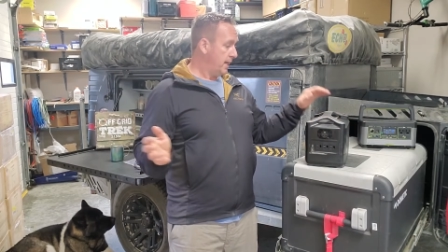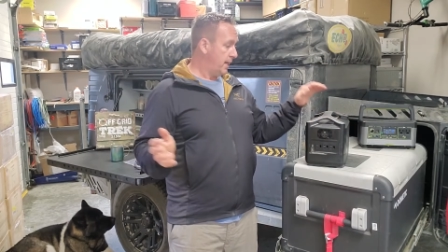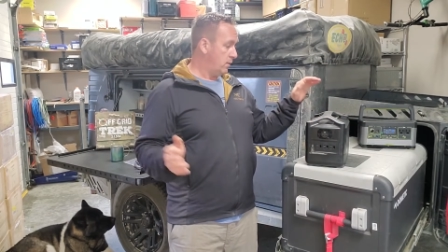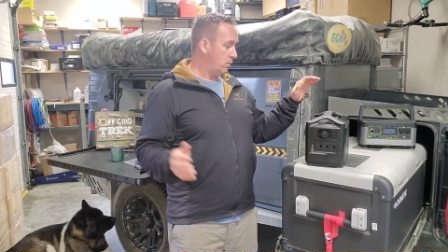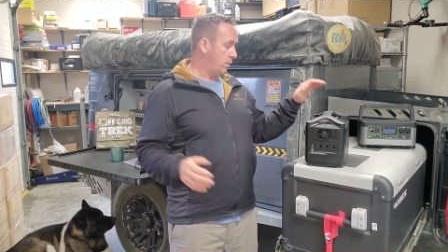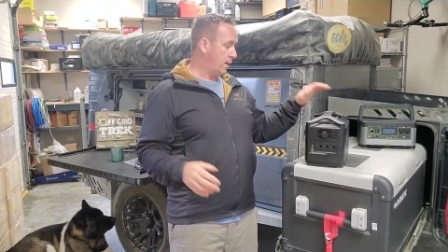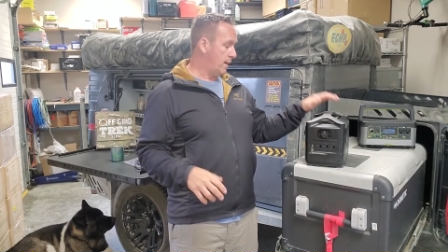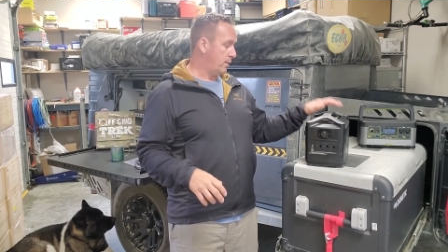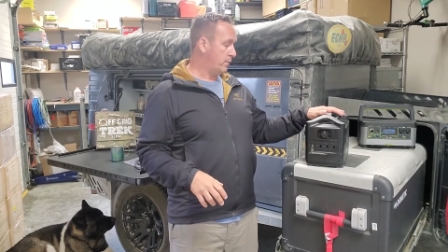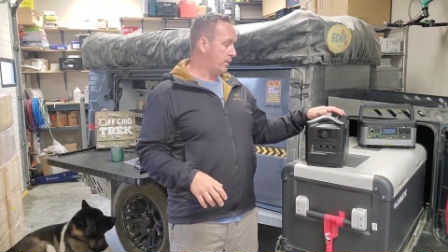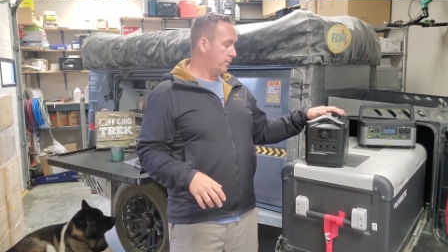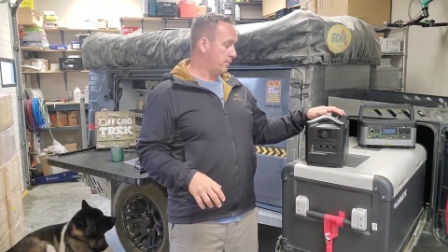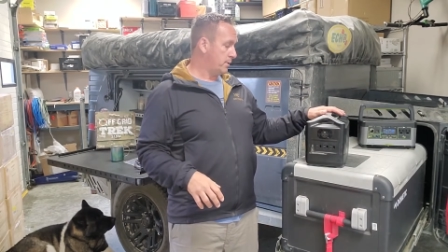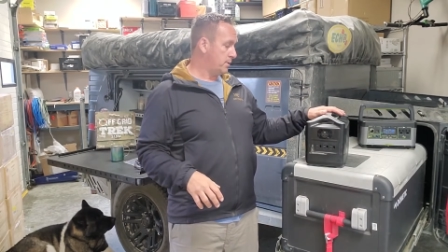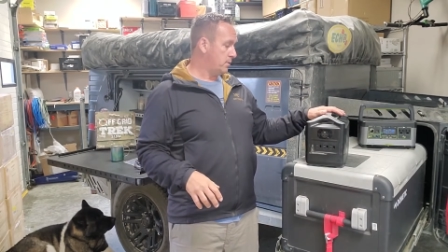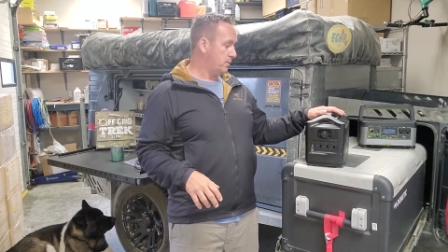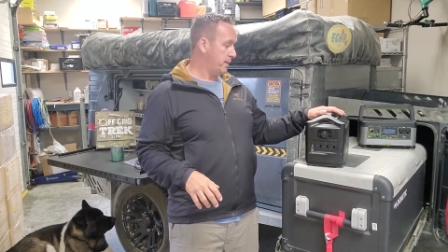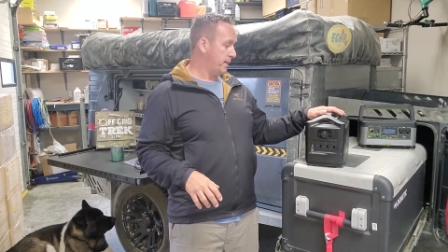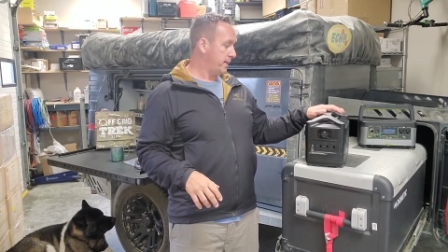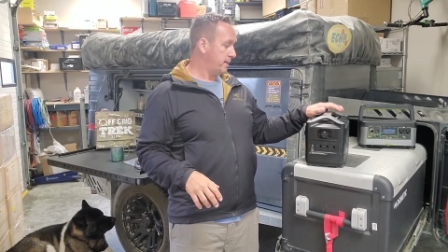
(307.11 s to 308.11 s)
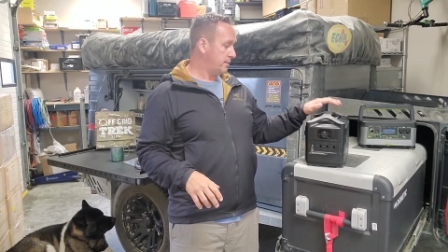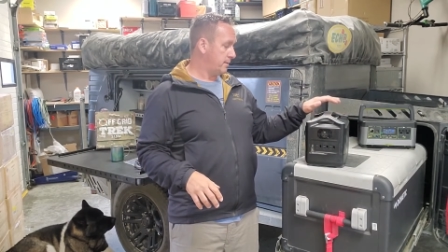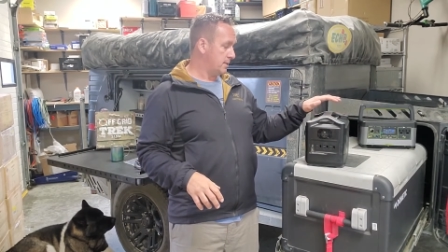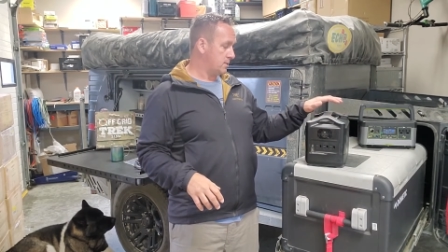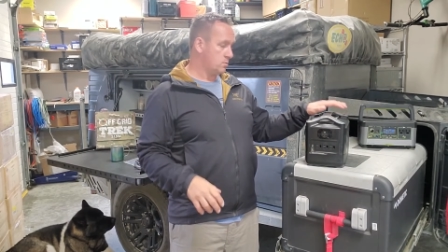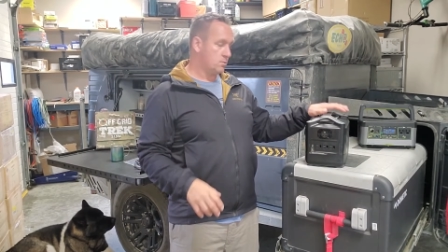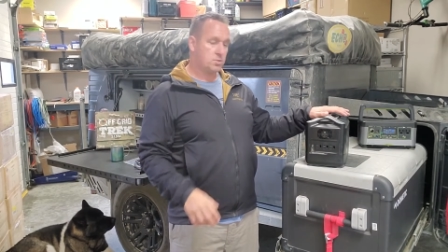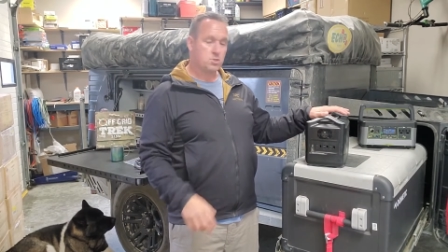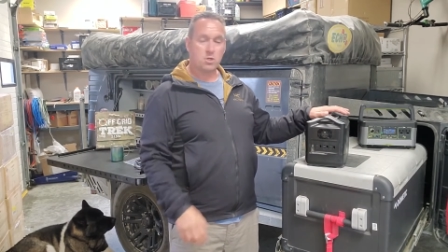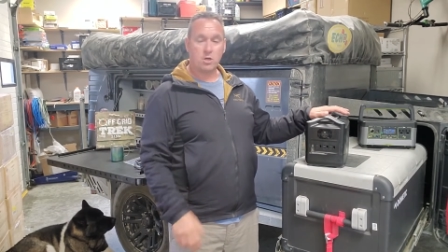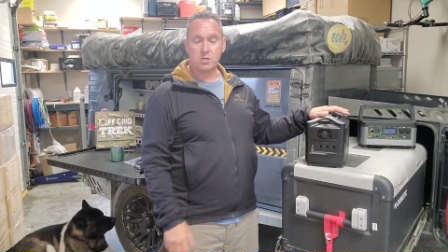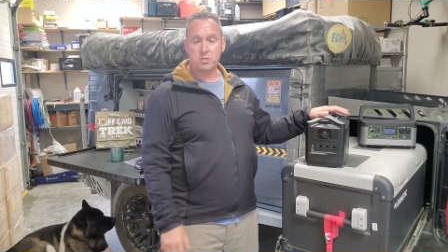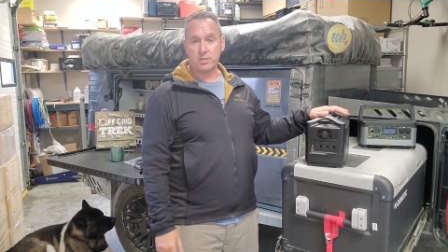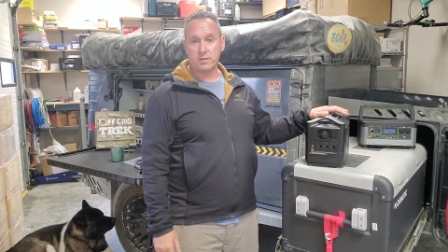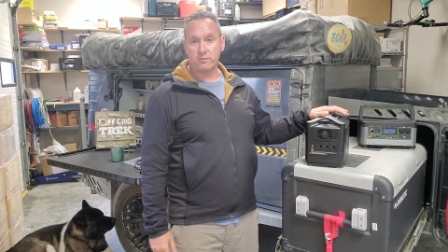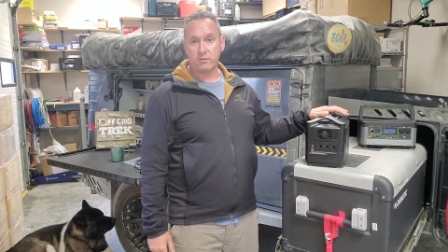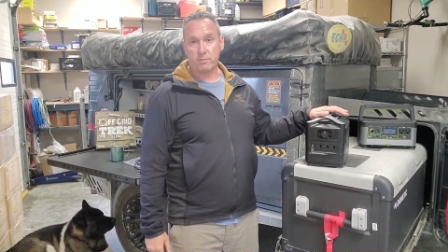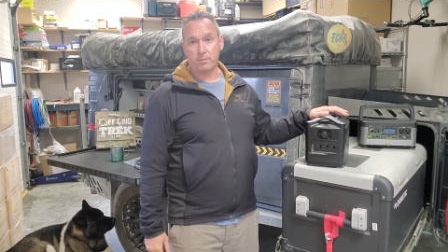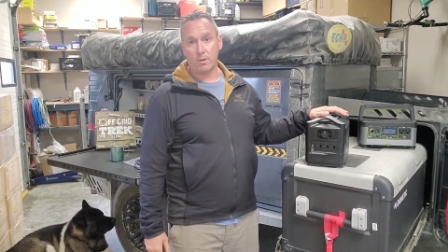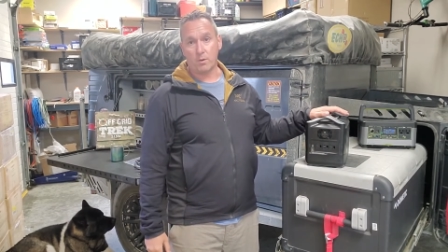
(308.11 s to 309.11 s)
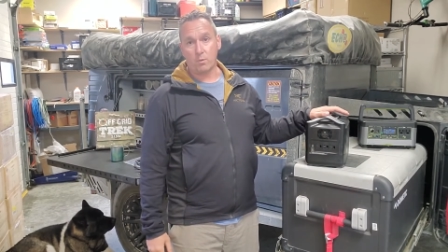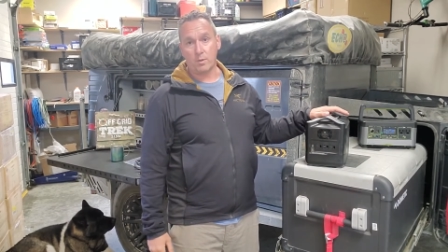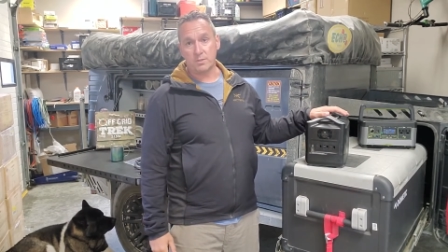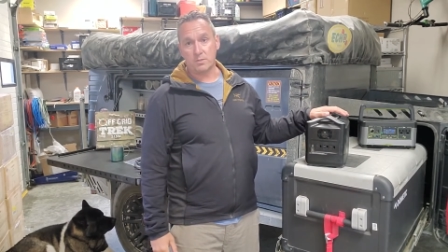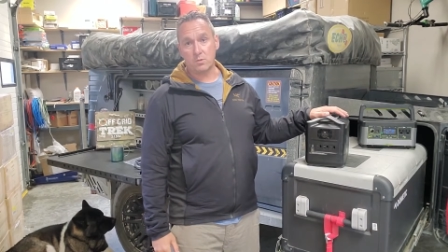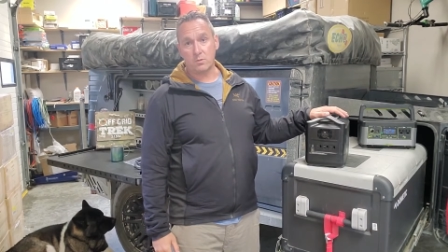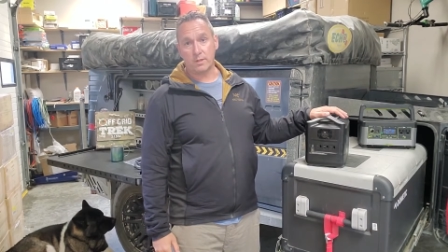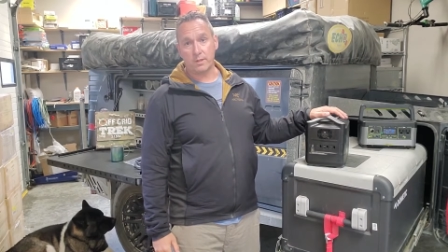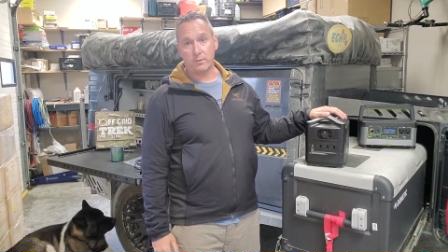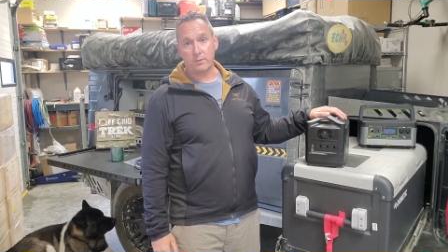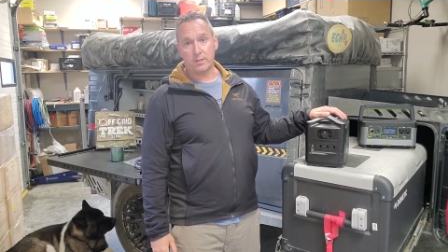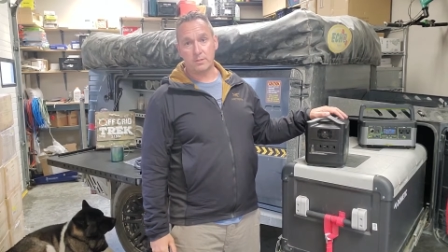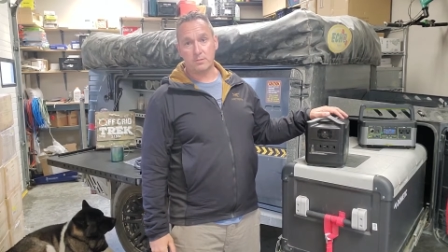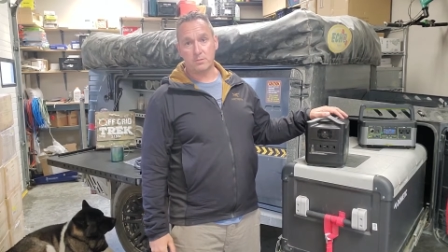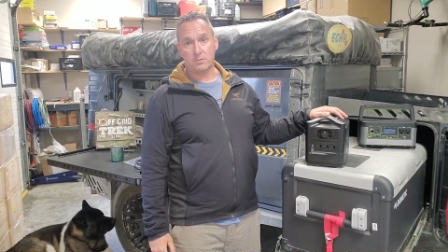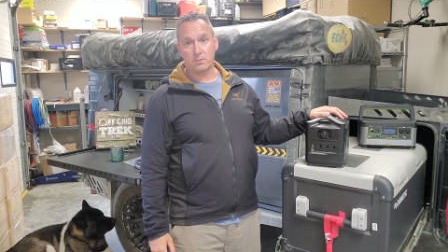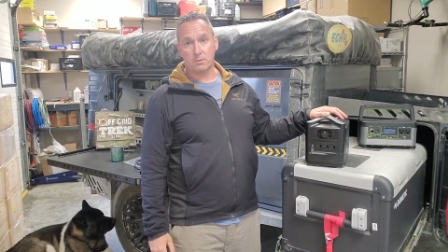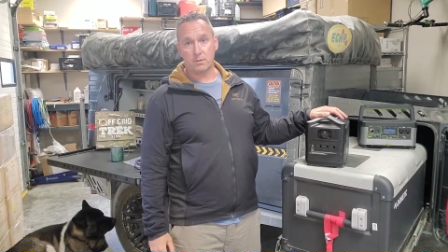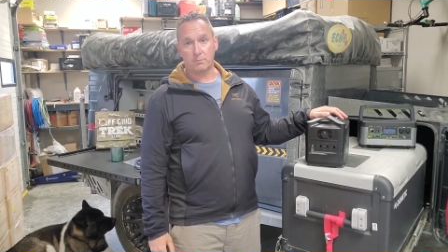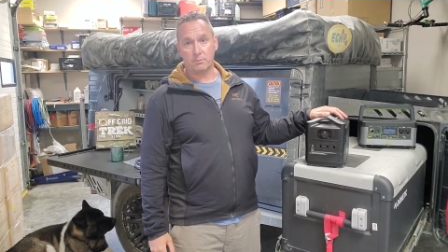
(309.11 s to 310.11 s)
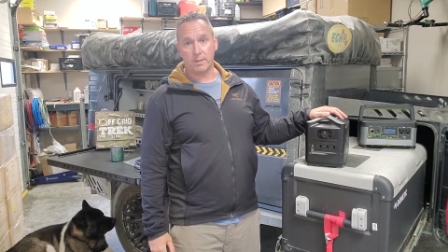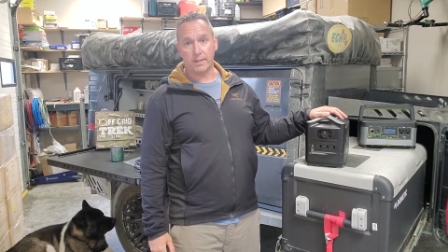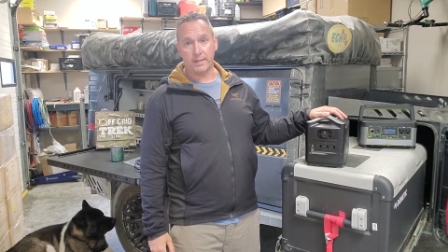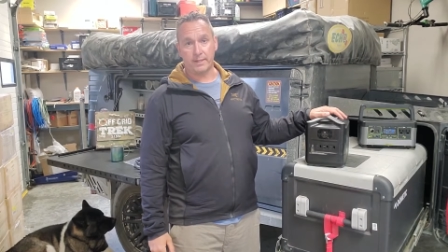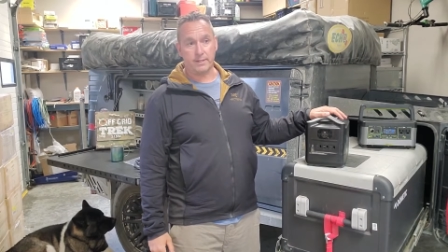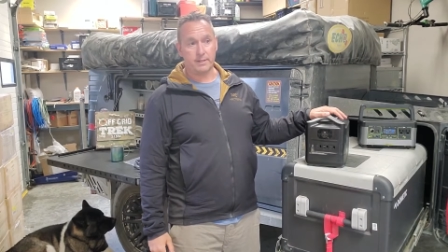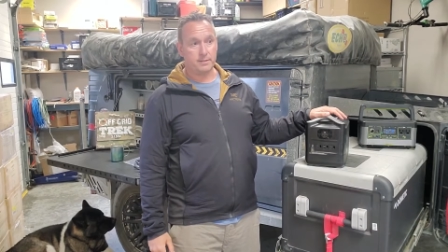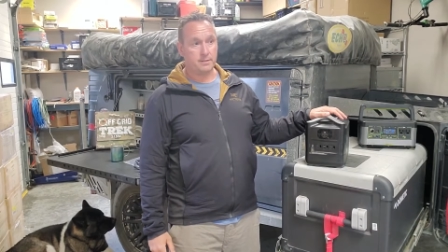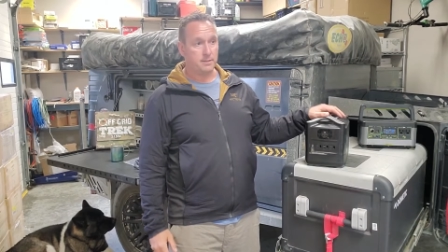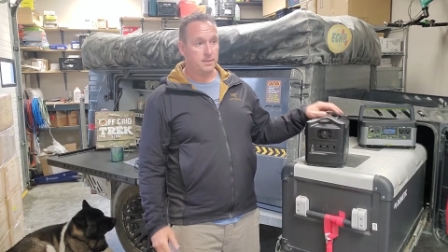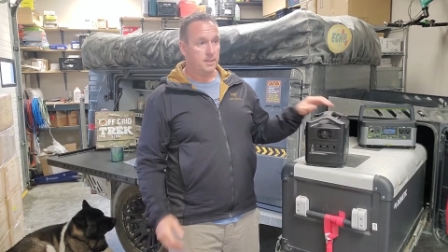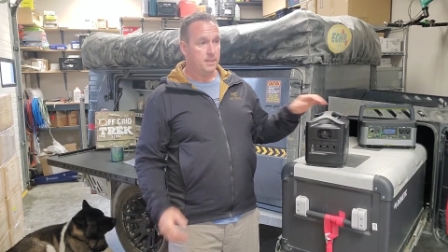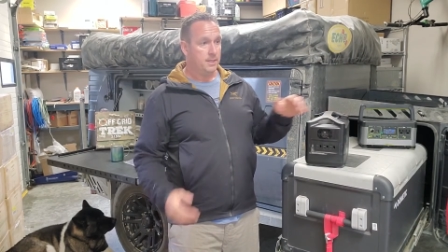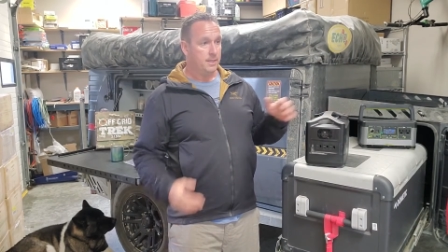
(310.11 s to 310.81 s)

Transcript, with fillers: And while we were doing it, this was charging from our 120 watt solar blanket.